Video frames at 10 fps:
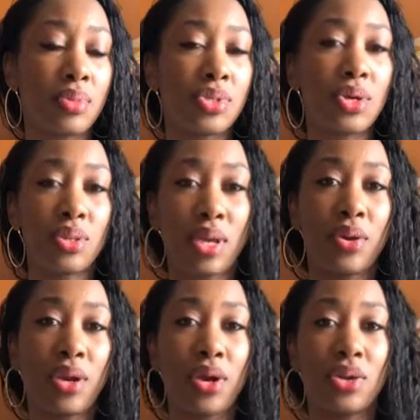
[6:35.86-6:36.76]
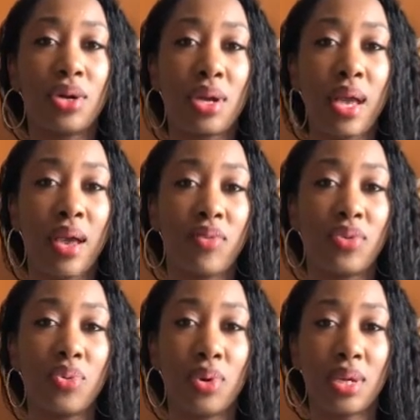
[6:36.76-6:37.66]
So there you go.
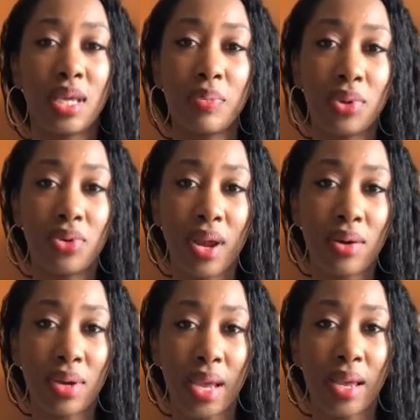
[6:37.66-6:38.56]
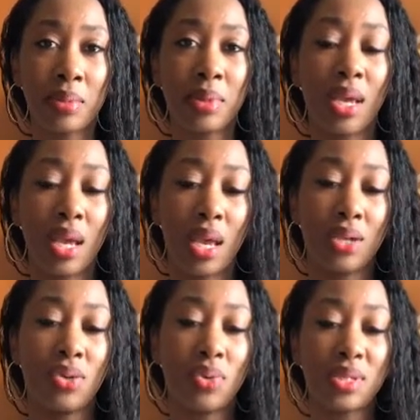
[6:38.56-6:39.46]
You want to keep your ground game
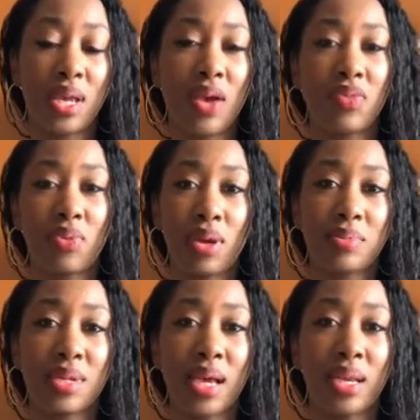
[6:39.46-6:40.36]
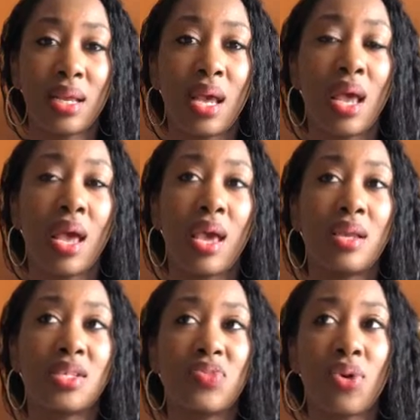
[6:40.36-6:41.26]
and you want to have your website.
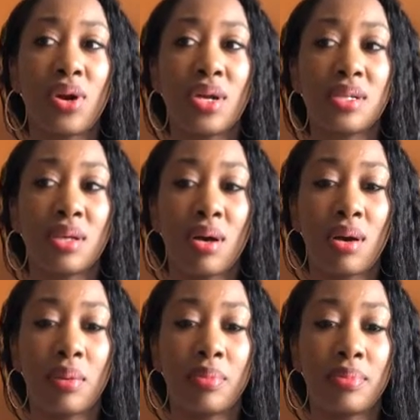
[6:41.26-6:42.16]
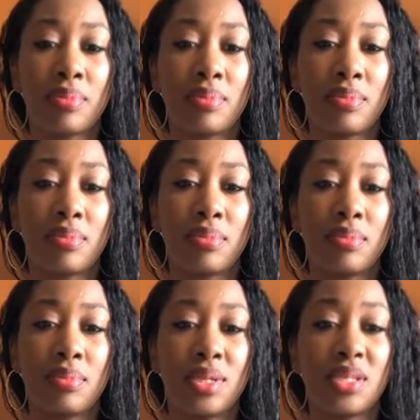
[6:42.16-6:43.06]
And as far as,
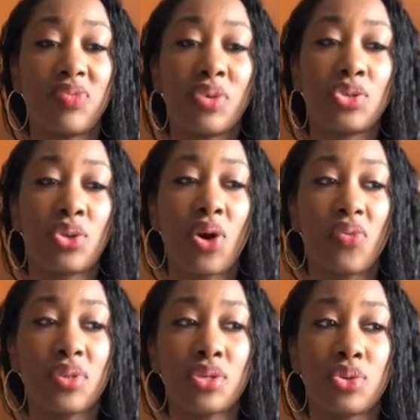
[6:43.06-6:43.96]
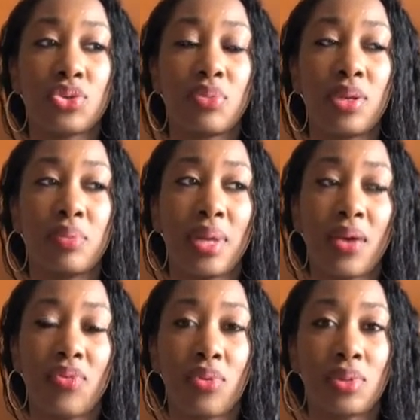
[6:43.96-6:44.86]
this is venturing off of the social media
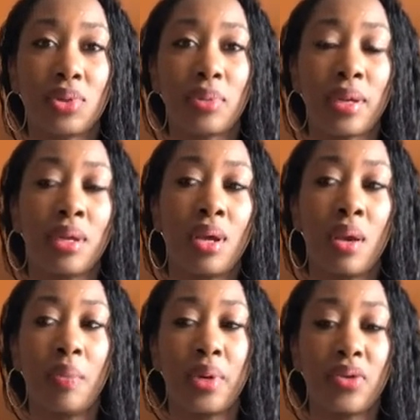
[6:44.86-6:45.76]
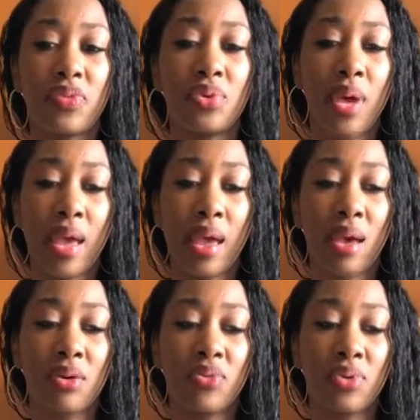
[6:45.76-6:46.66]
platform a little bit, but if you
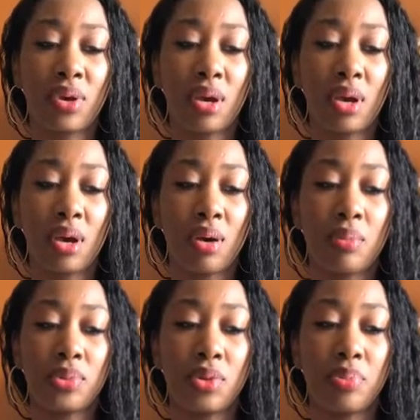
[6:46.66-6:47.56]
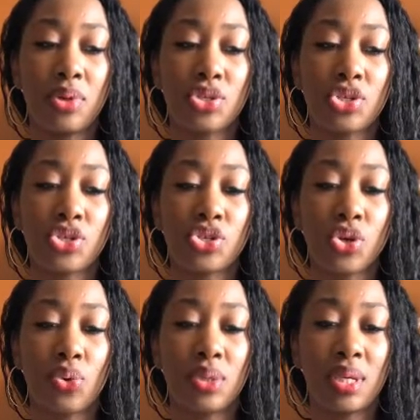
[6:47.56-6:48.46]
have your books just
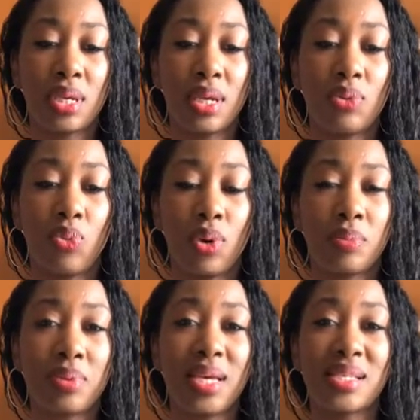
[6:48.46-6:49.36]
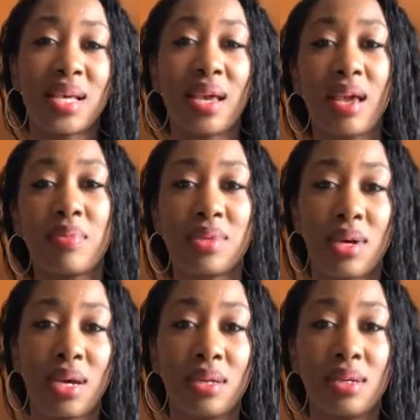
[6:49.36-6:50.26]
solely in one place like
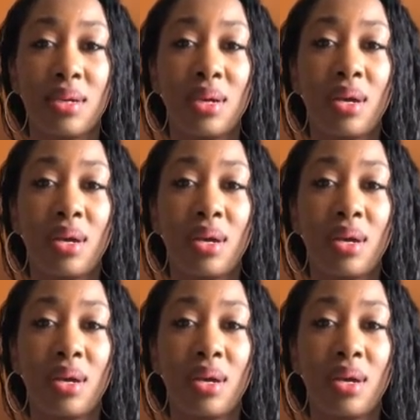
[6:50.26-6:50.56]
Amazon,